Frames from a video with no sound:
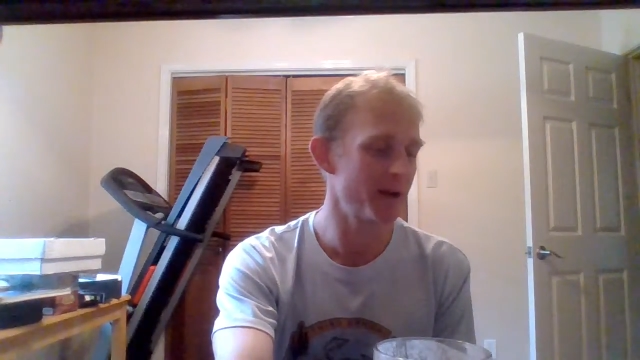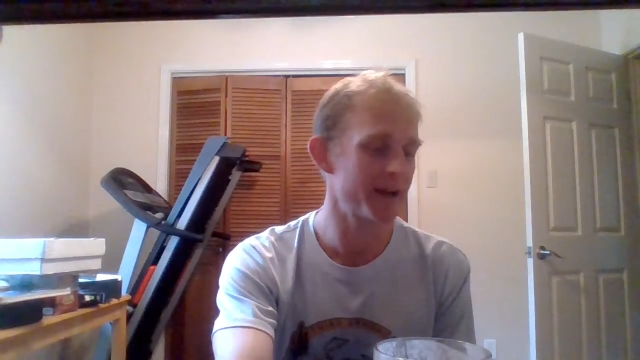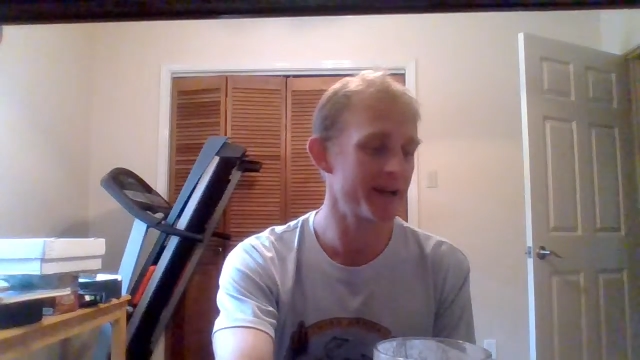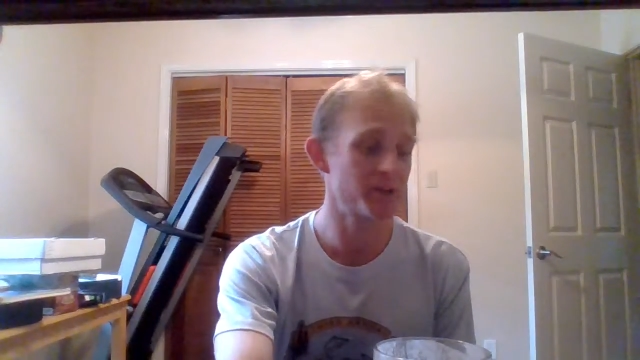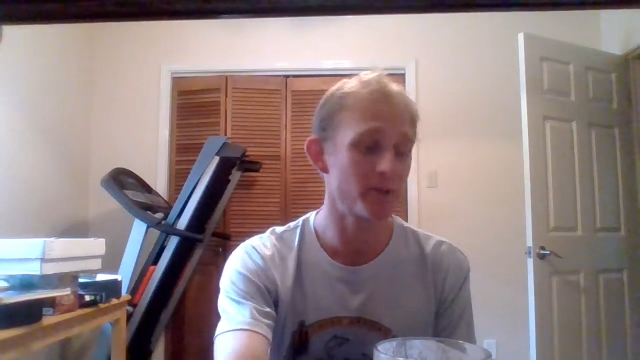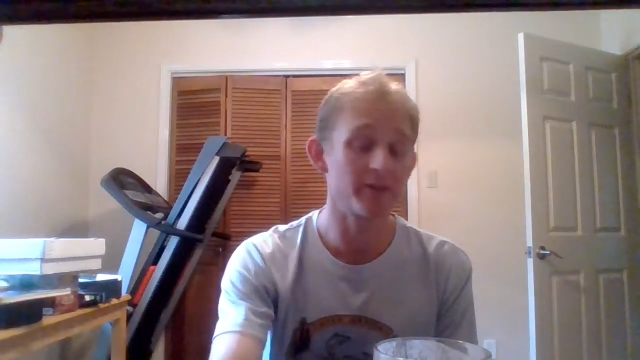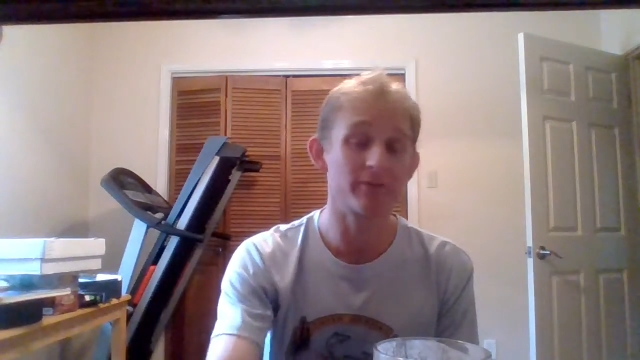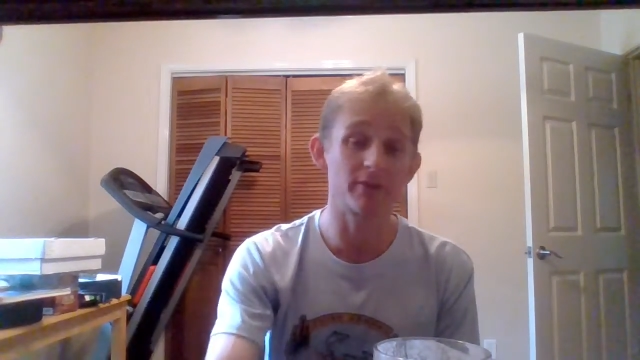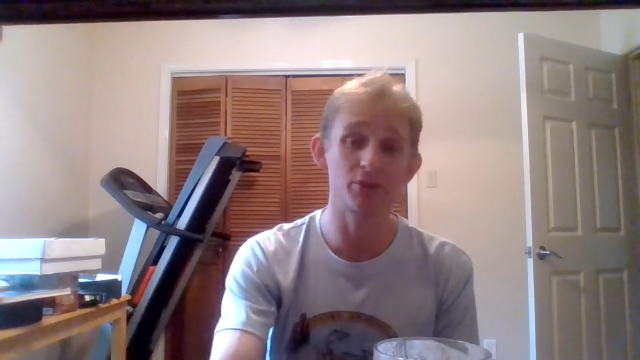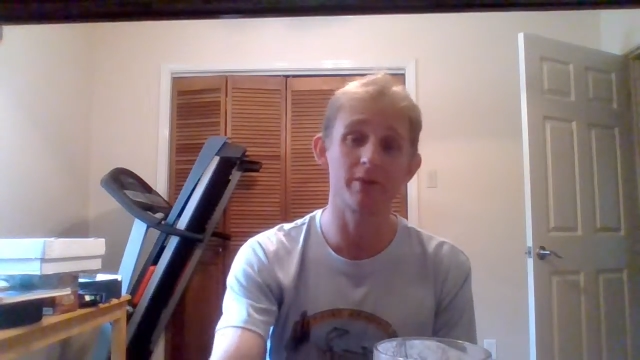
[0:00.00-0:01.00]
I got to run the
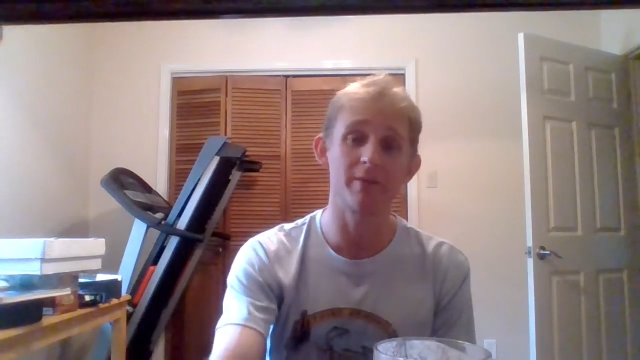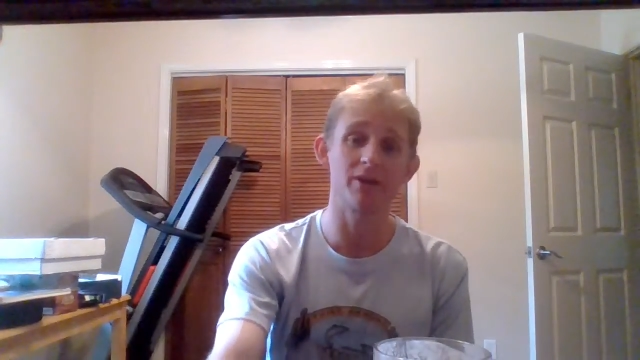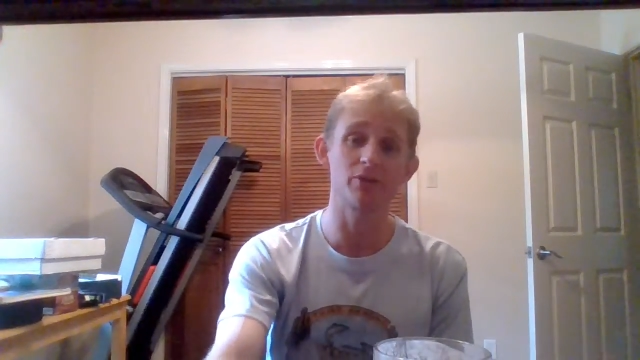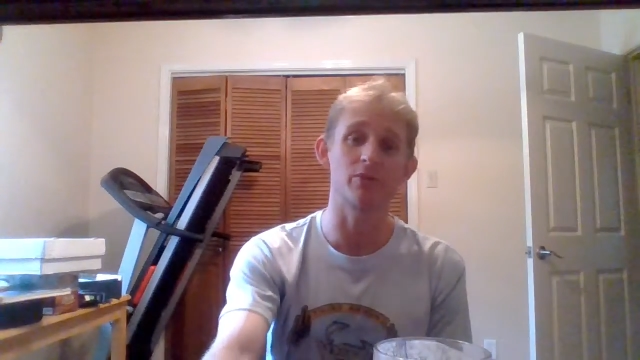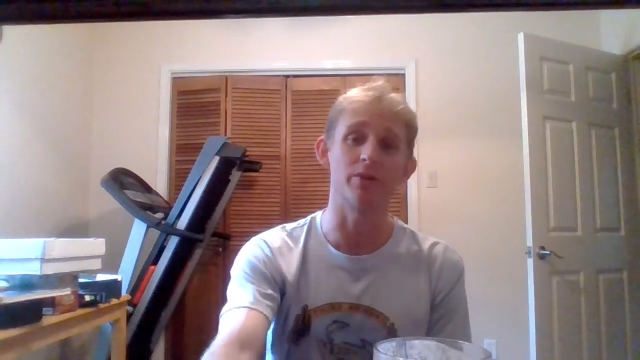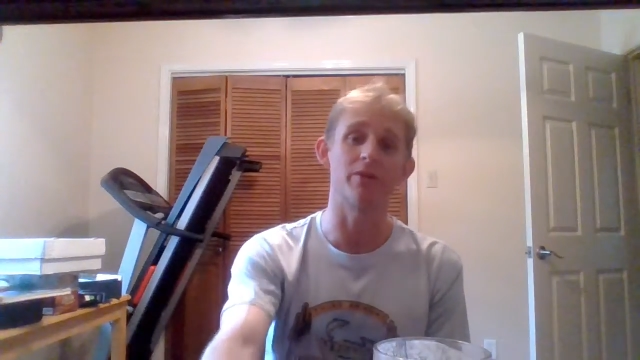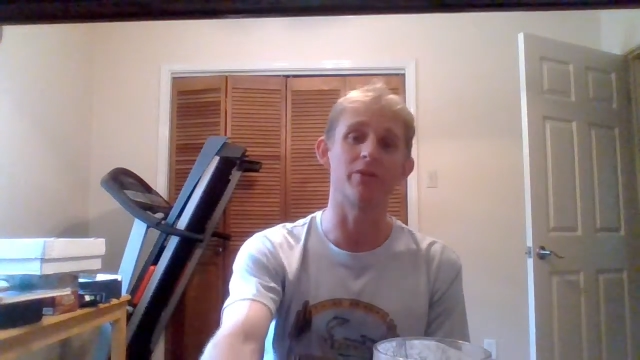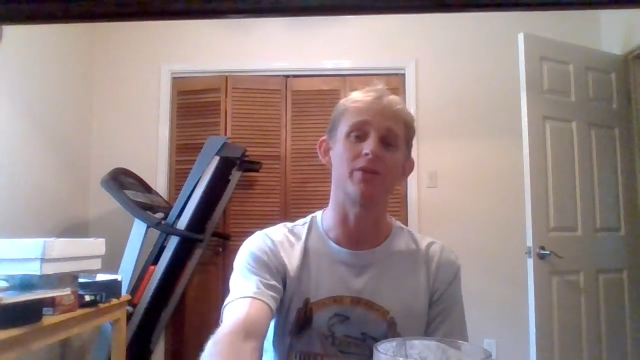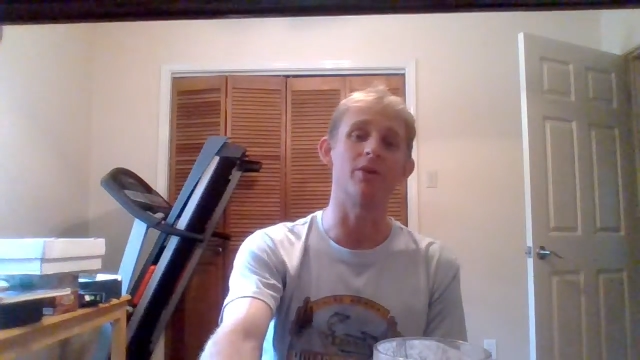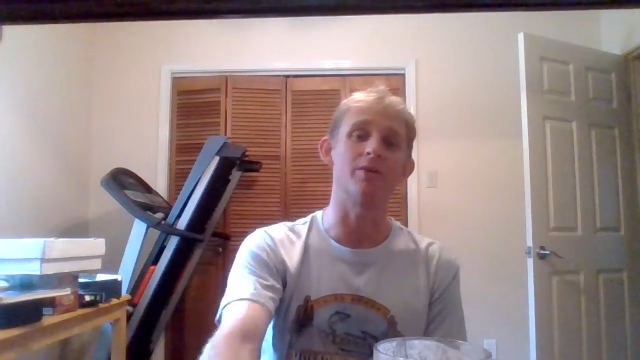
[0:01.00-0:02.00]
first 3 miles
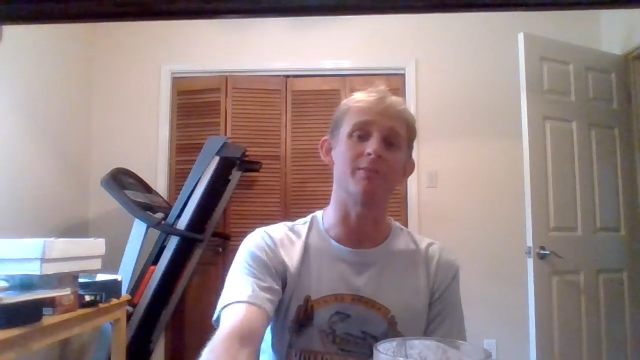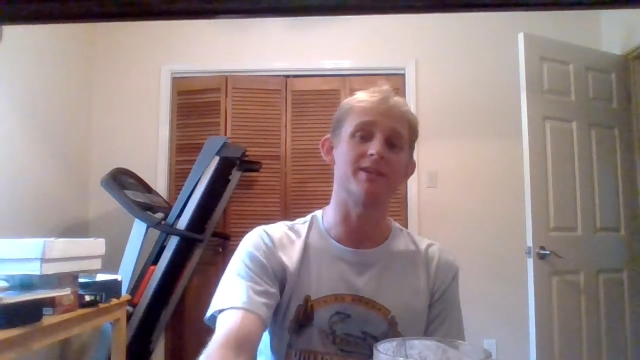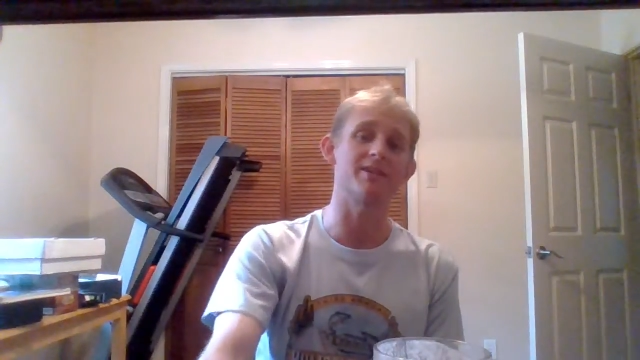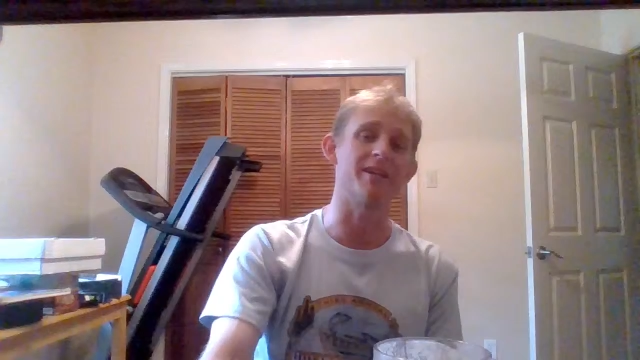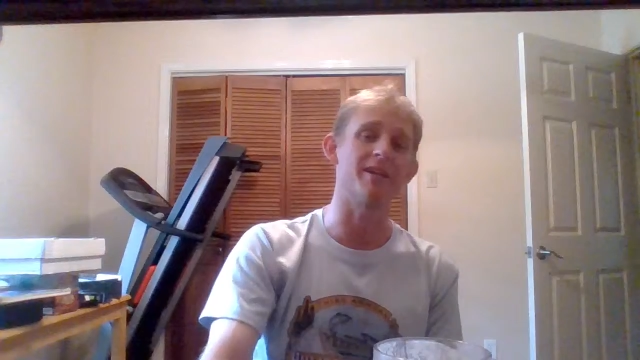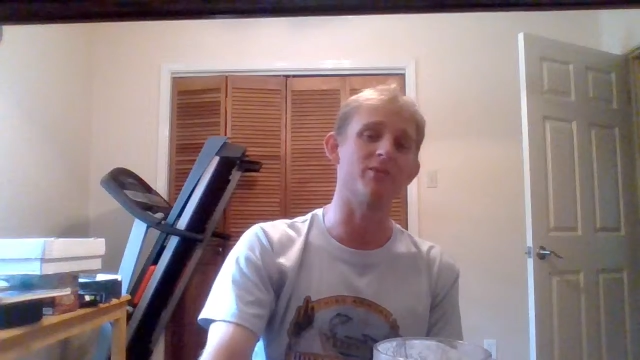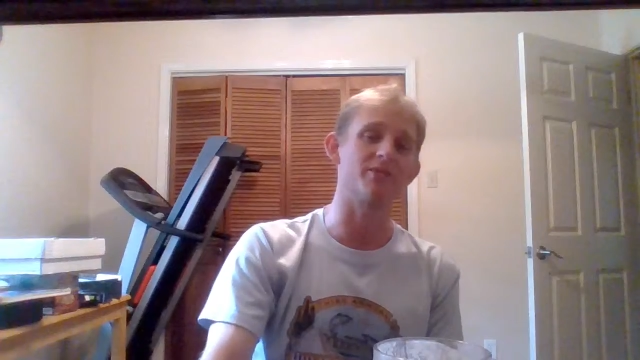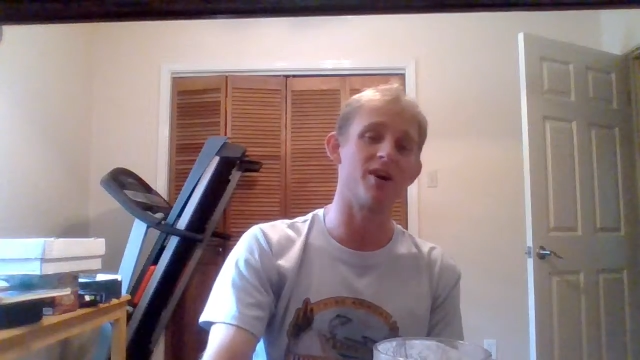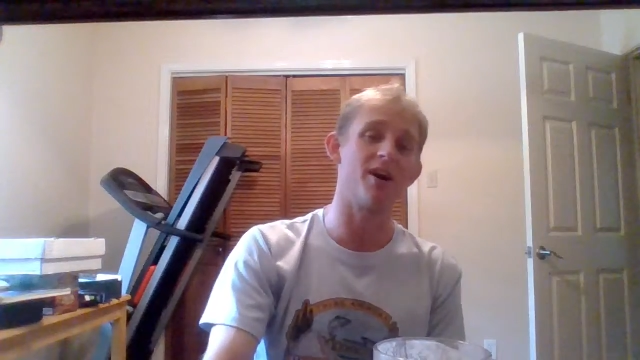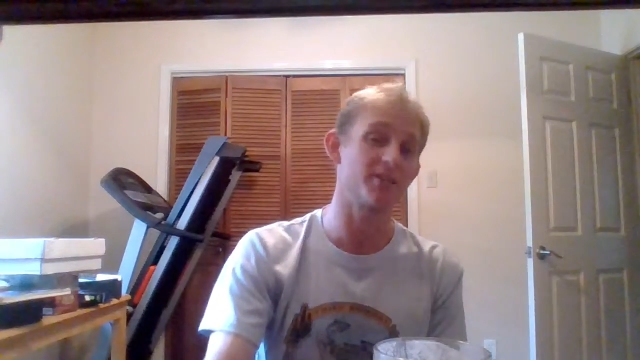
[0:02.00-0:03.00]
with Noah and Mason, and it was
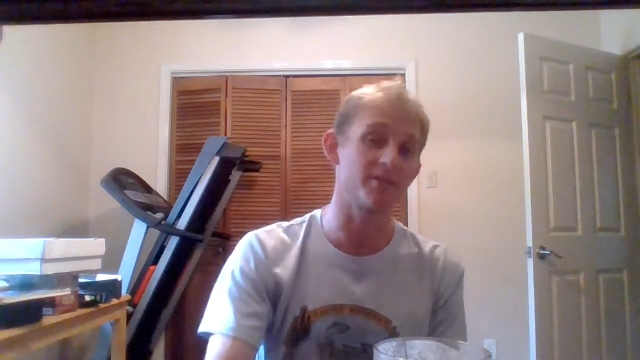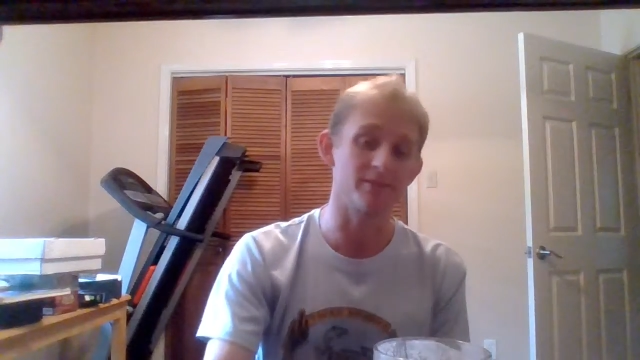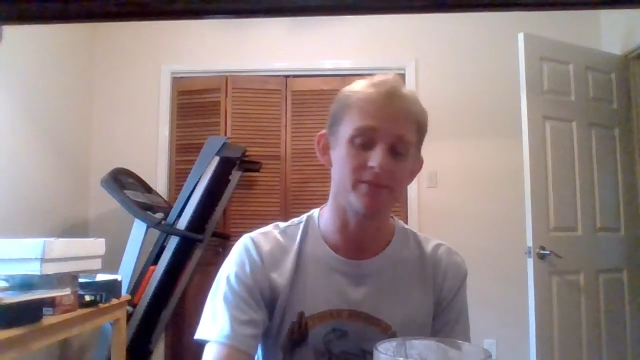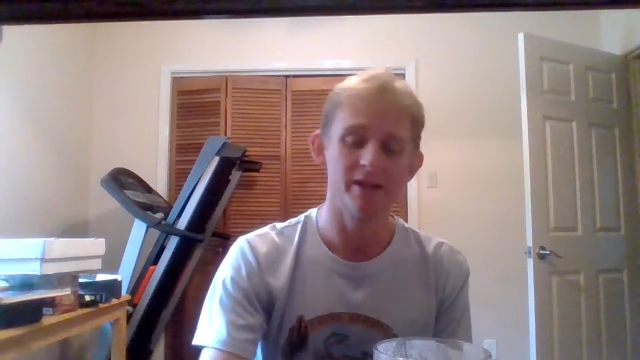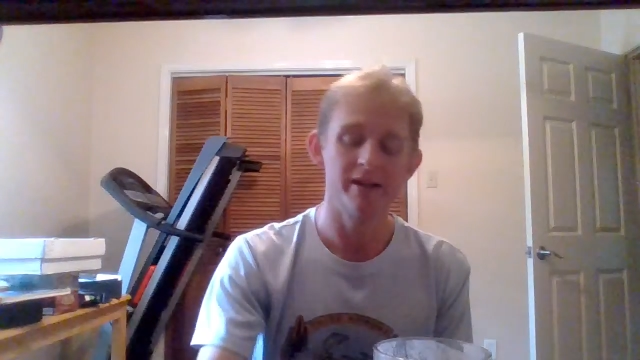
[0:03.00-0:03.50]
awesome.